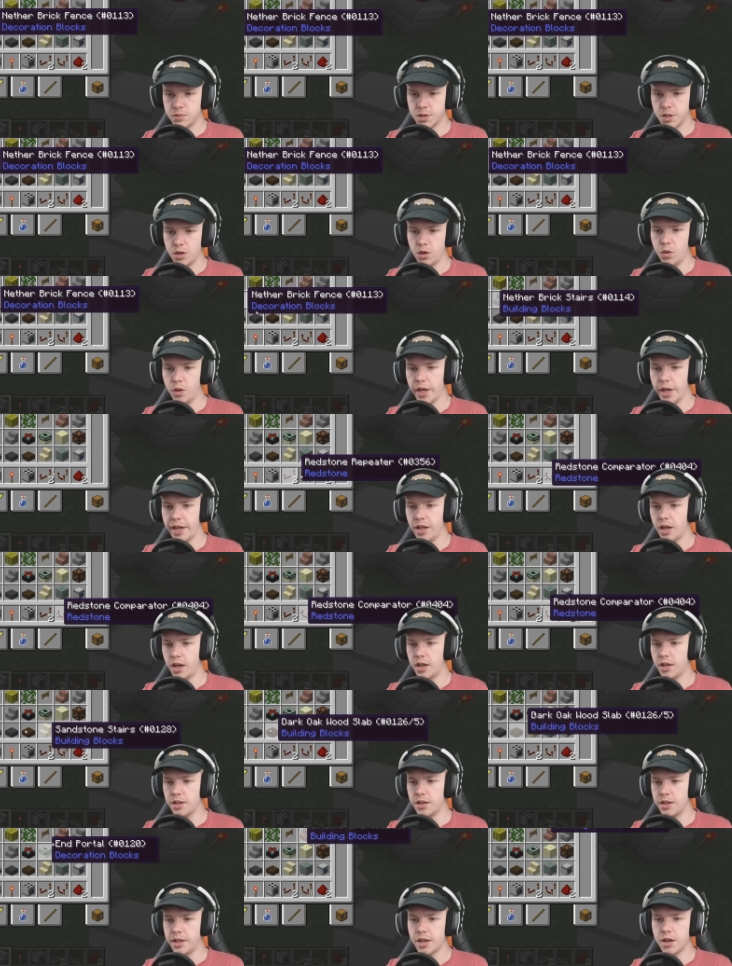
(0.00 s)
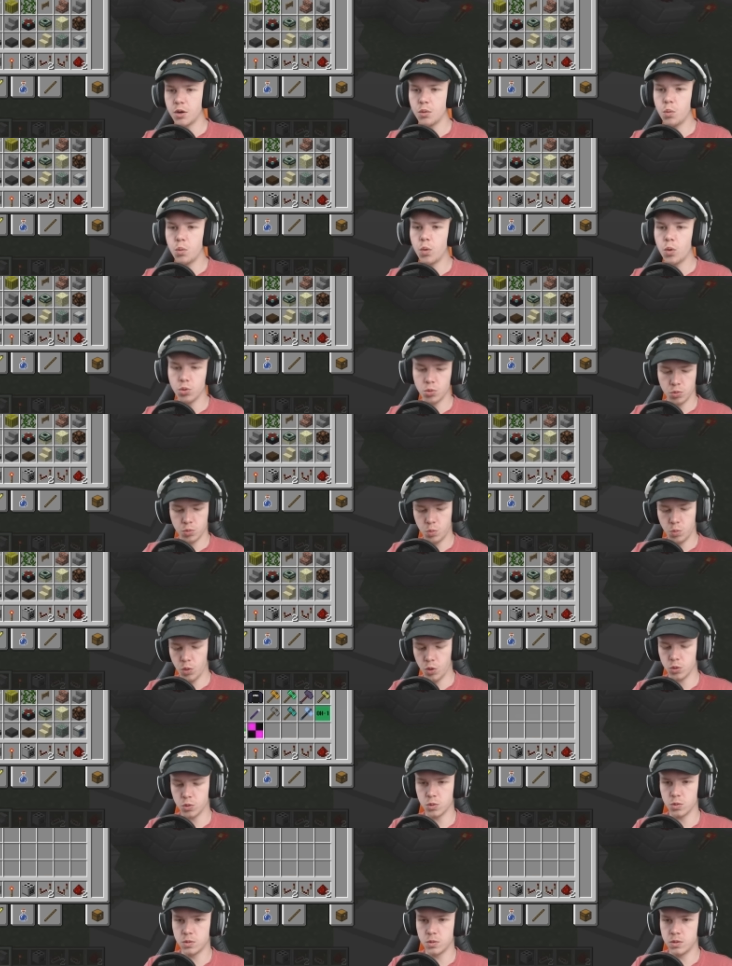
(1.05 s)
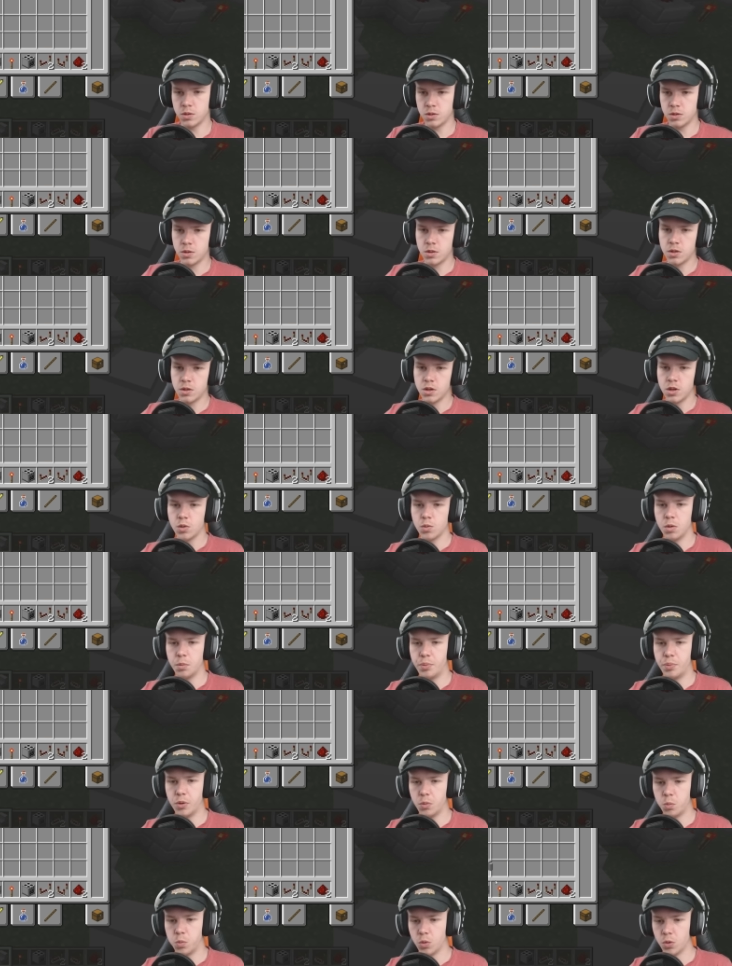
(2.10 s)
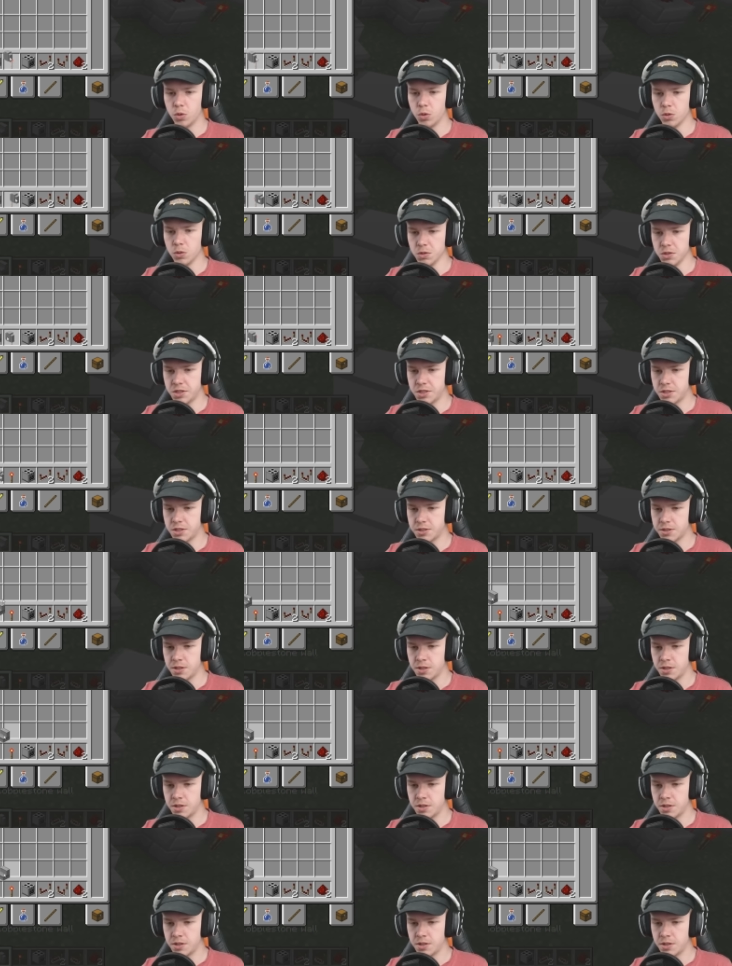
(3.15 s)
Okay. Yeah, no, wall. Wall. We'll put walls